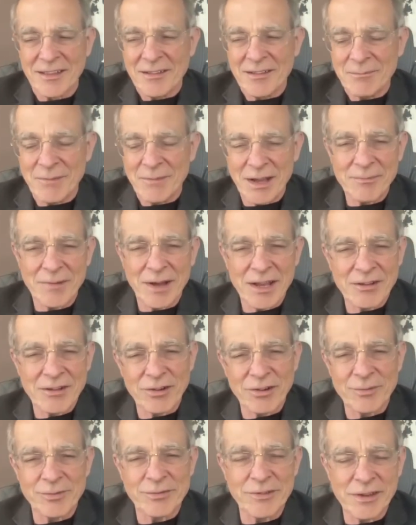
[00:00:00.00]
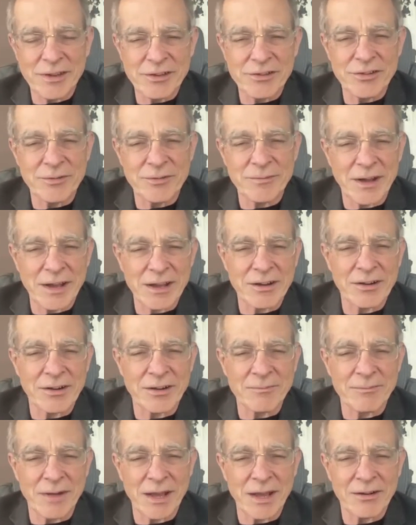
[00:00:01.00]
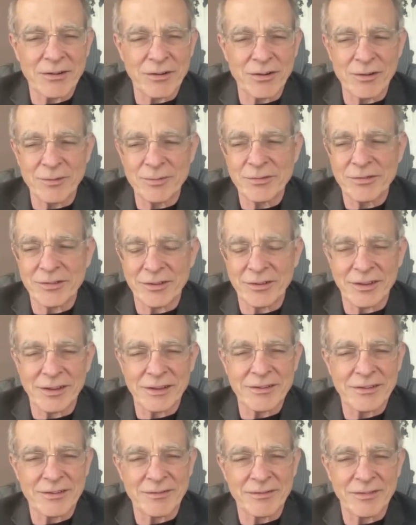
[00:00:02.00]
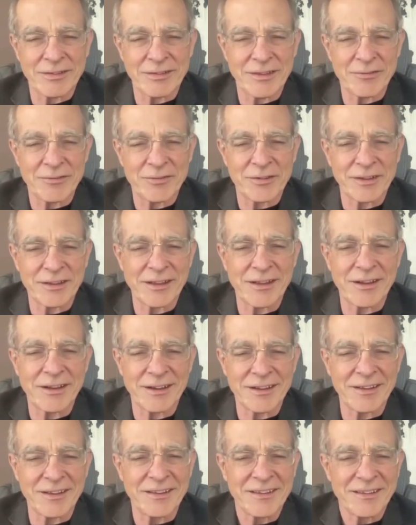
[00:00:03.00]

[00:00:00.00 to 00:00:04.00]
My microbes need your microbes, so let's definitely hug.